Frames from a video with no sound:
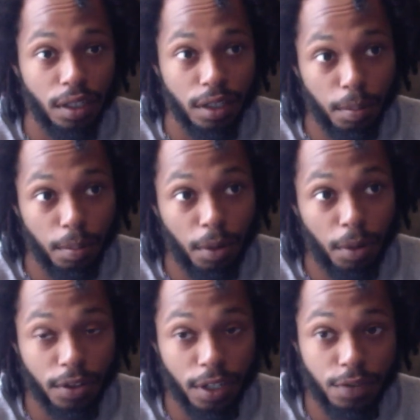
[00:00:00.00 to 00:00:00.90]
the partner
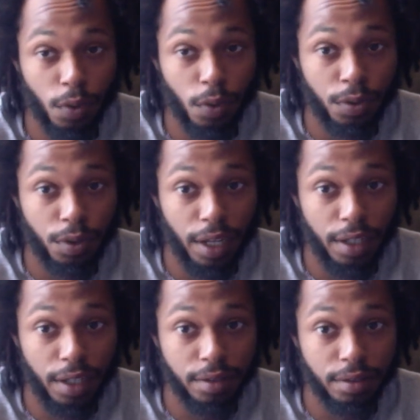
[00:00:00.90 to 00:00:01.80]
that's for you
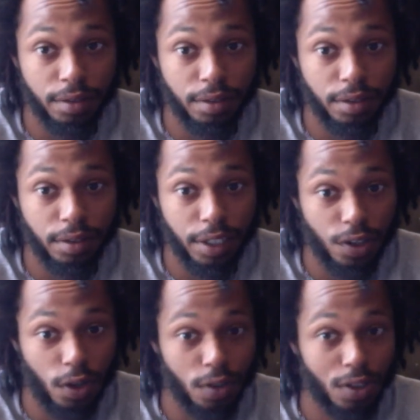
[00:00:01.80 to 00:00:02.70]
that is
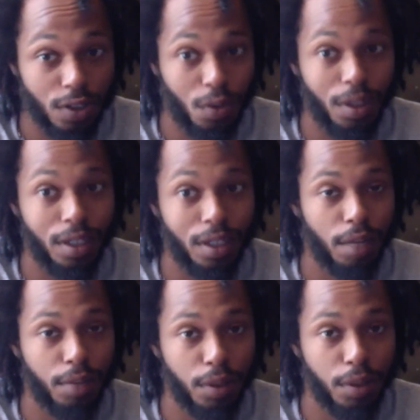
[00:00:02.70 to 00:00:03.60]
also in
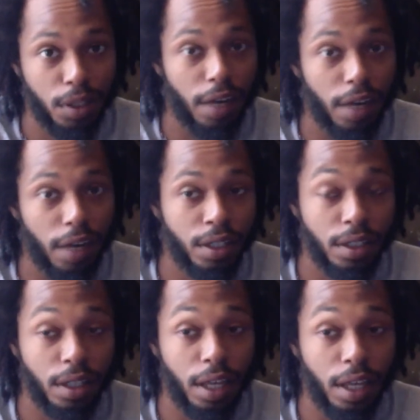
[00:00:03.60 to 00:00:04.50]
alignment with
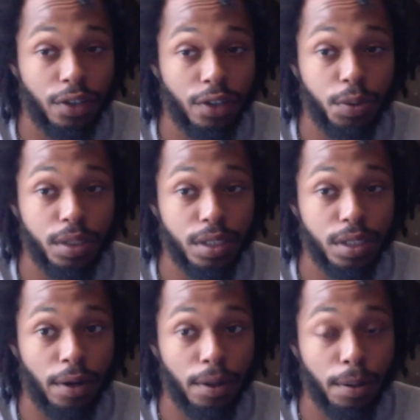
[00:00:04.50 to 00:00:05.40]
everything that you desire.